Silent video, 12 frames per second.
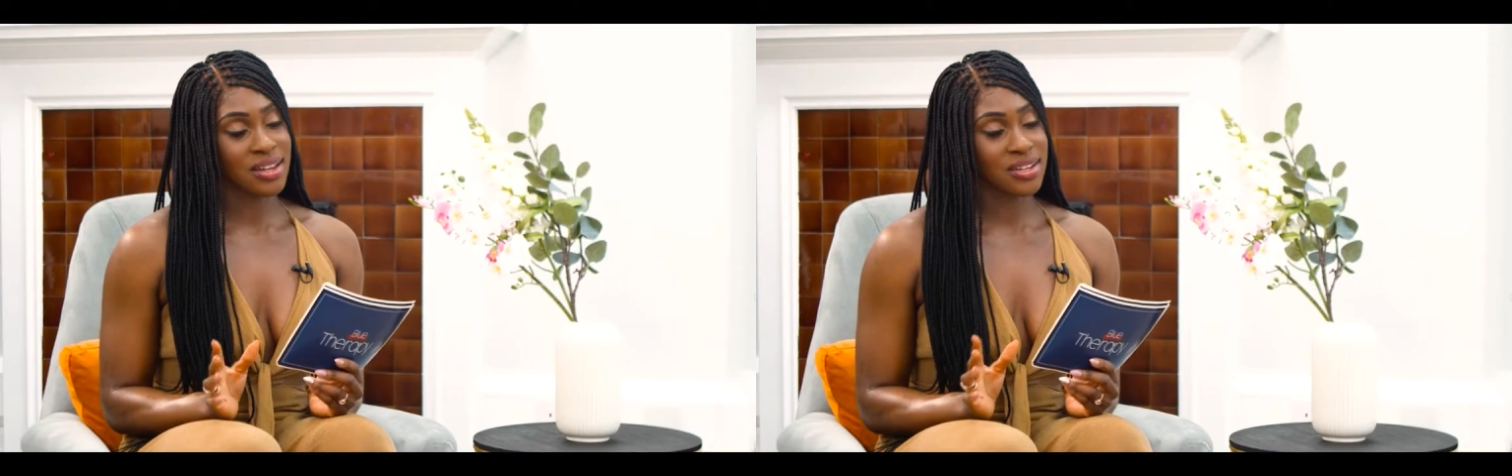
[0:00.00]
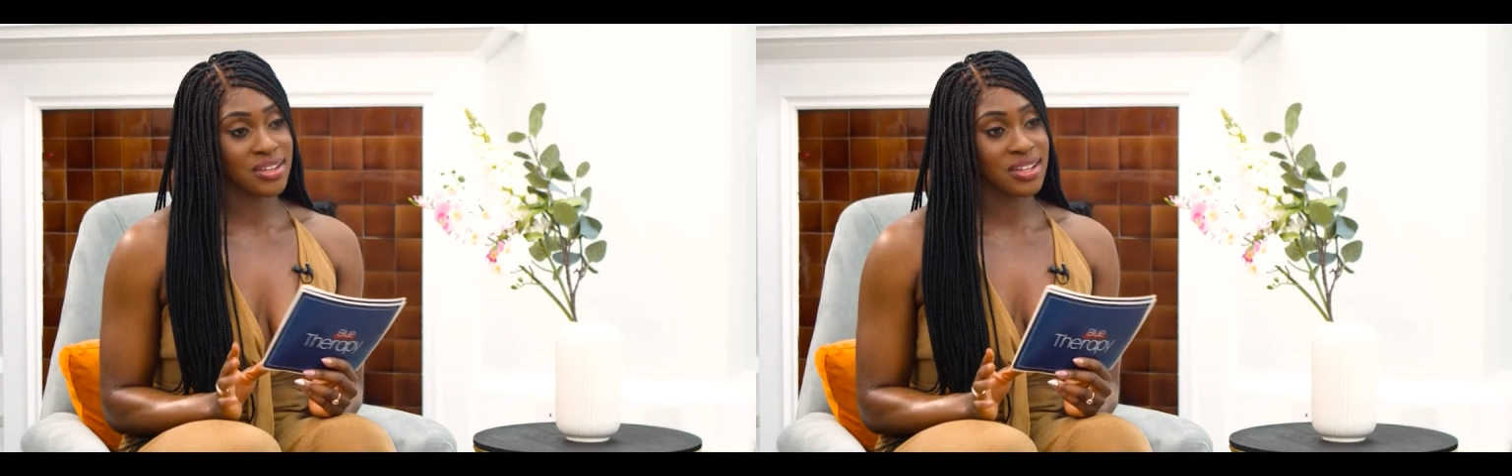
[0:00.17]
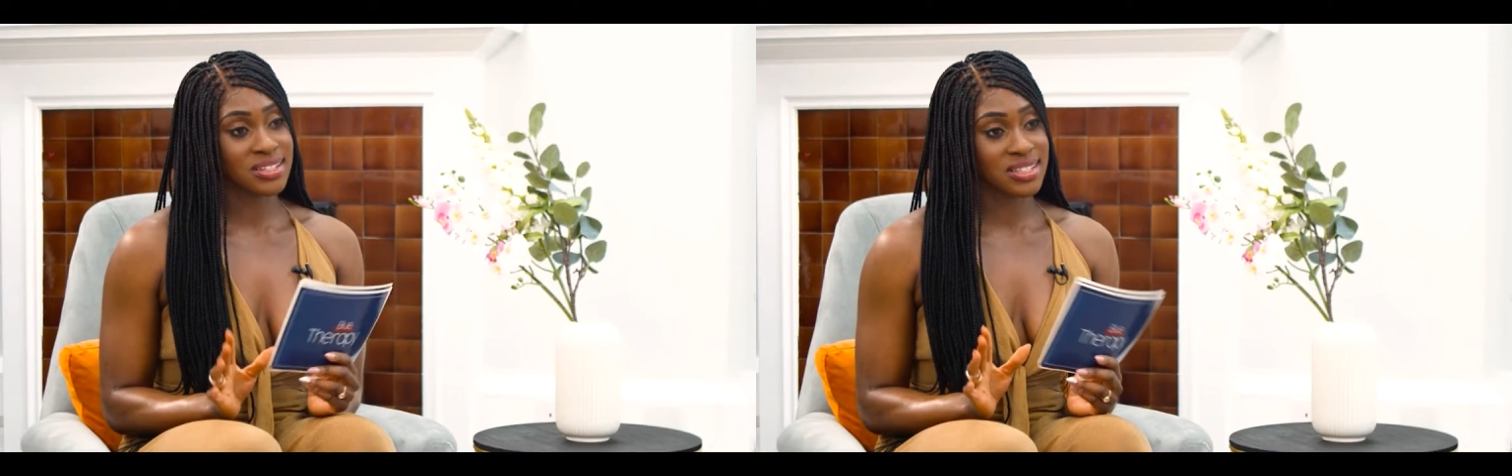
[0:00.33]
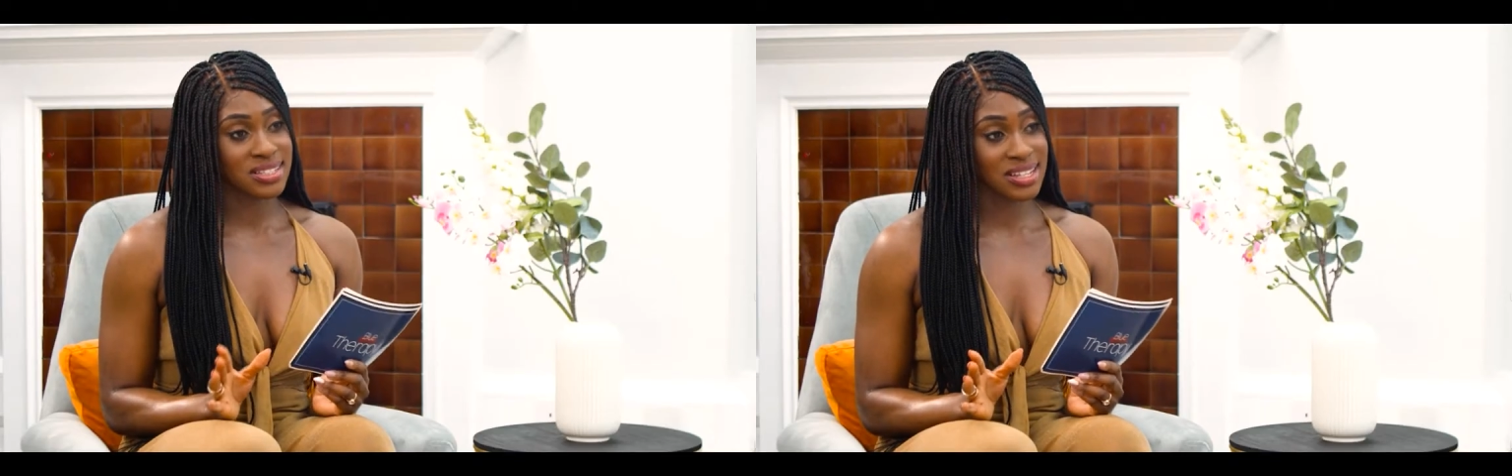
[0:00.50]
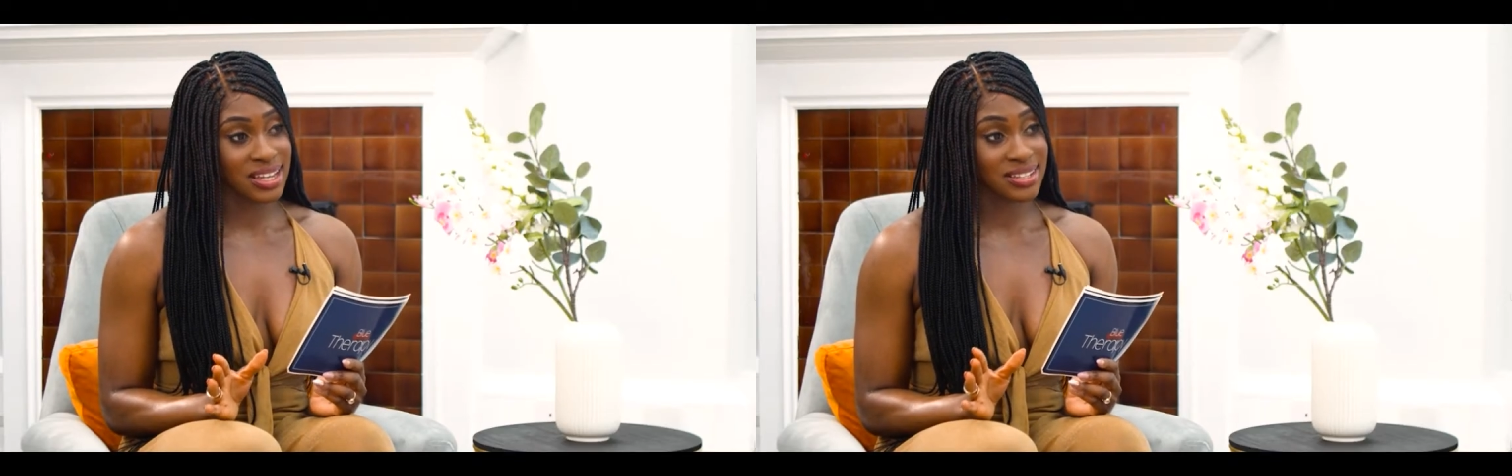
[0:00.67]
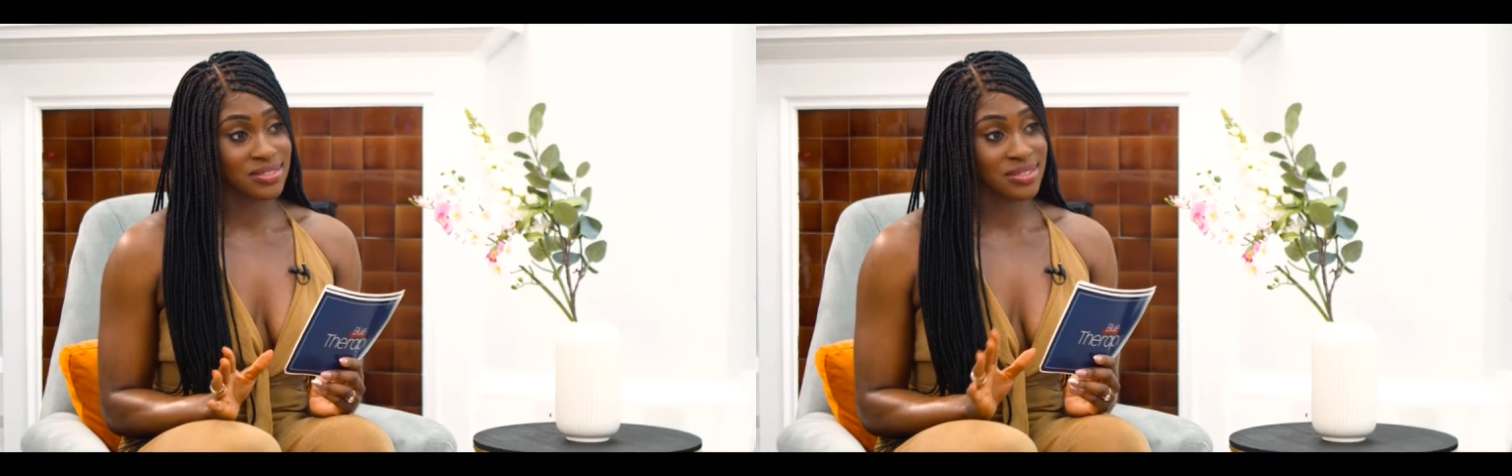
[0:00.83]
I know that's a
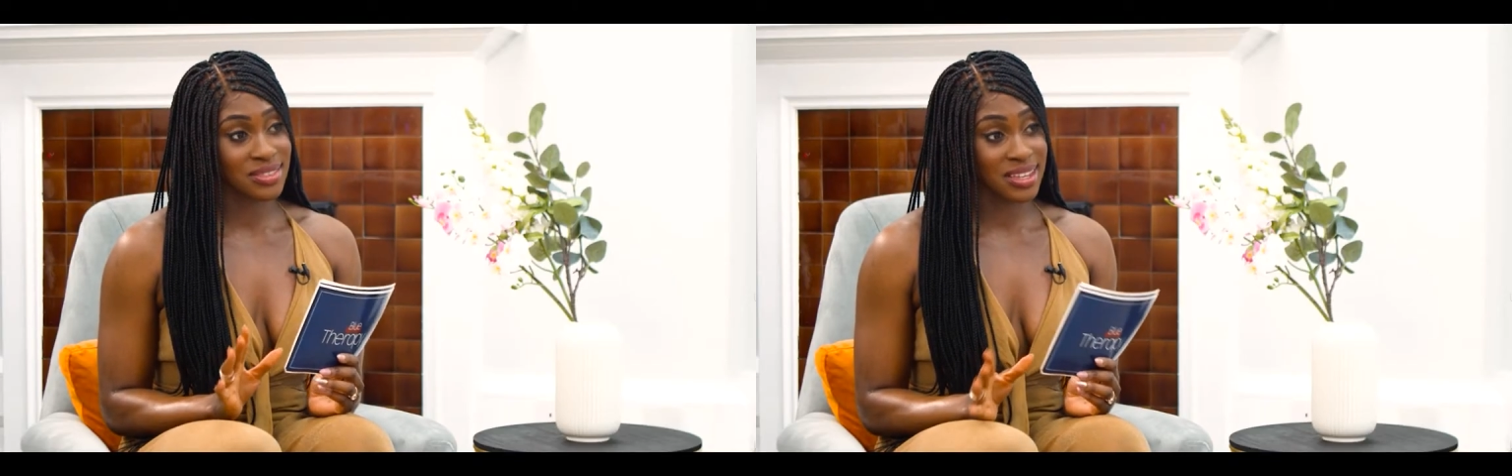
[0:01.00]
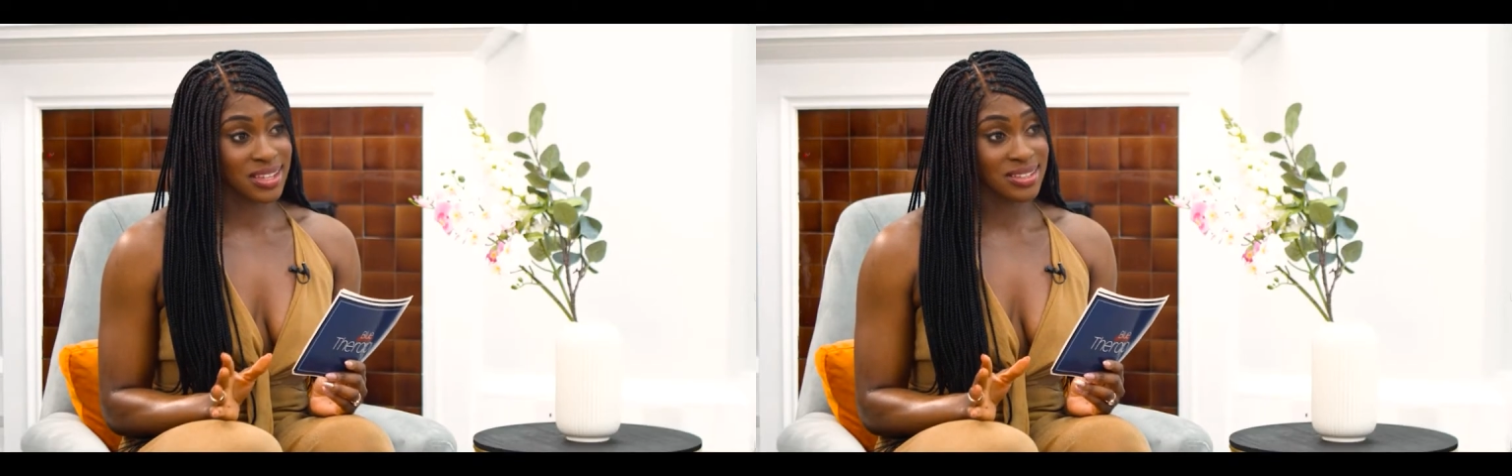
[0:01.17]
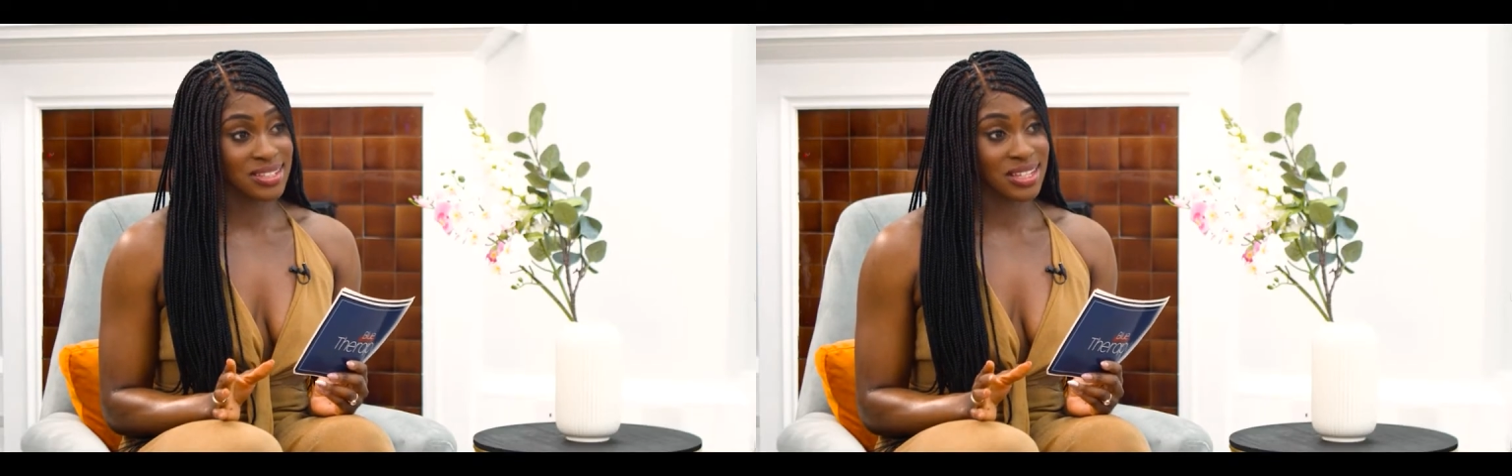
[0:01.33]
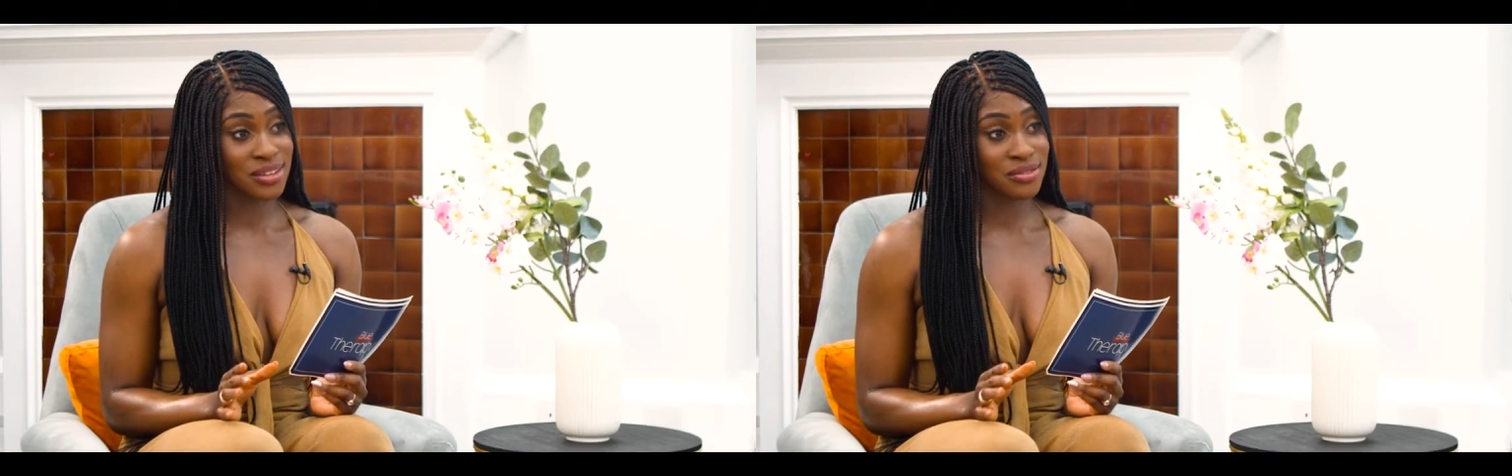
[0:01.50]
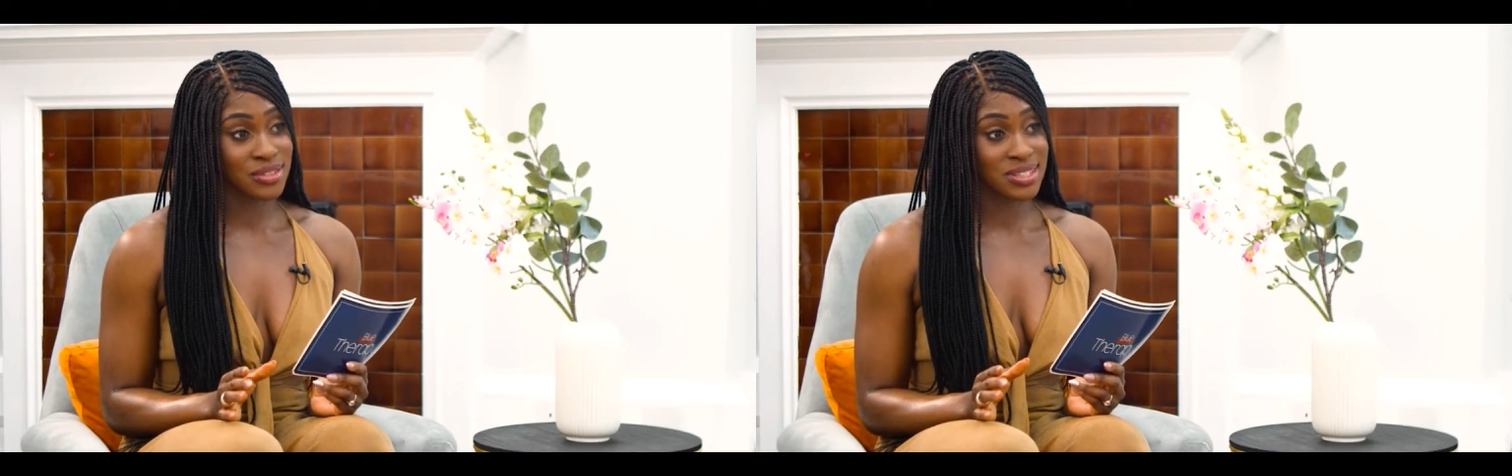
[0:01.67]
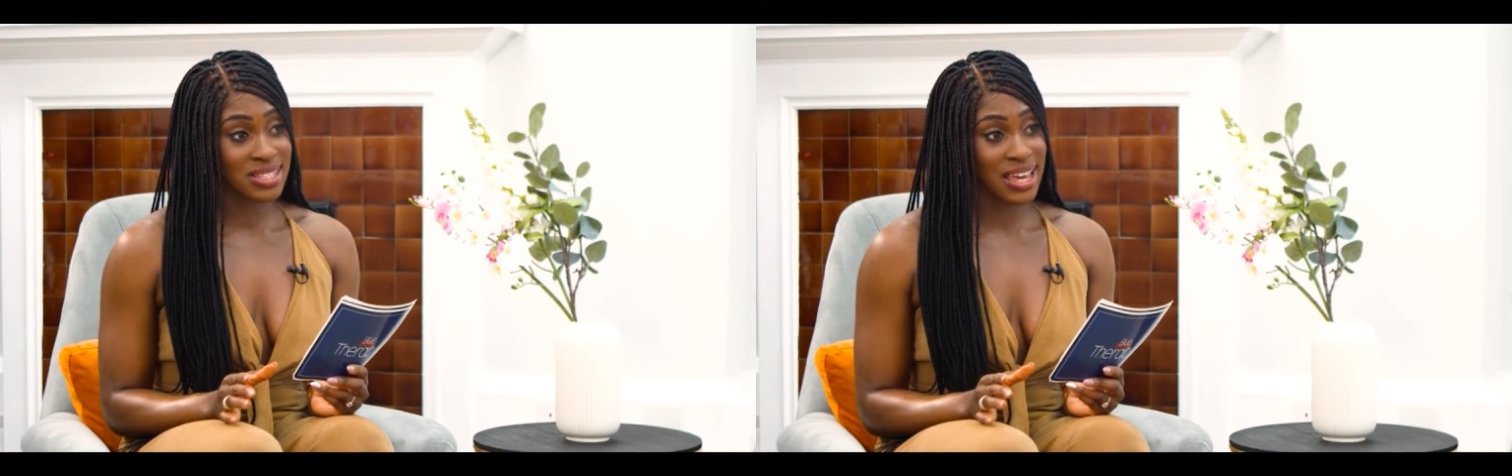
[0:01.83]
sad thing to
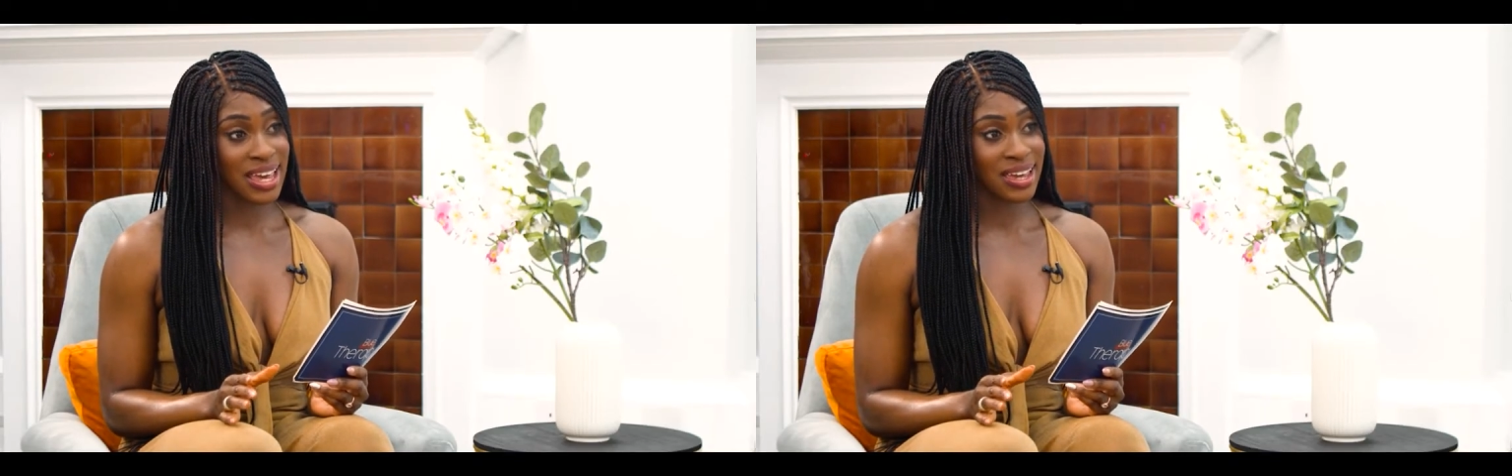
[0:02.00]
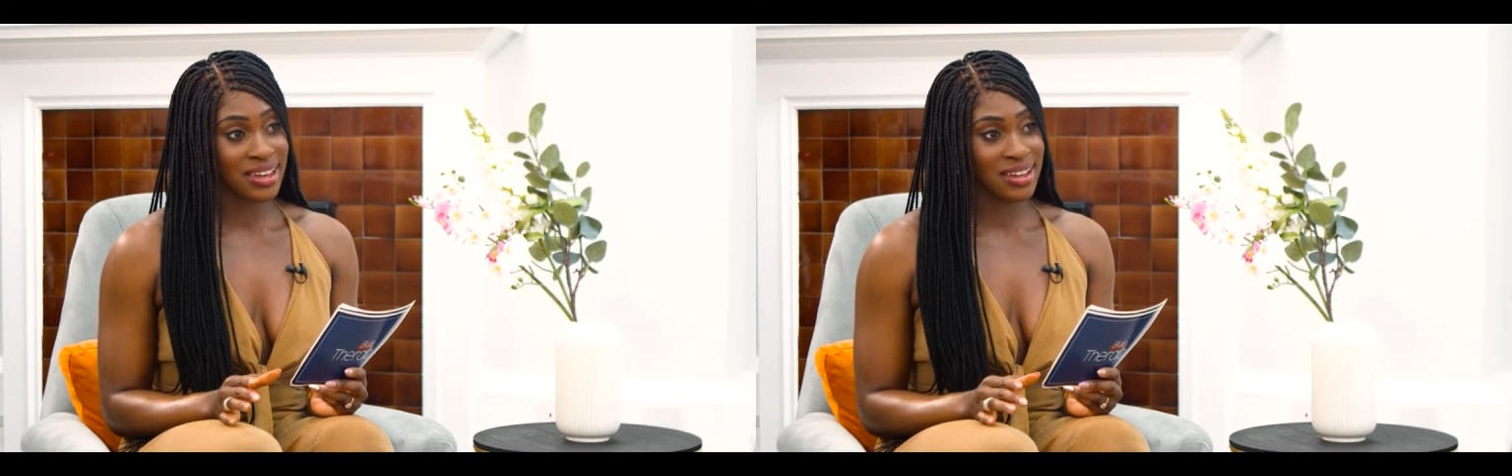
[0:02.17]
even say,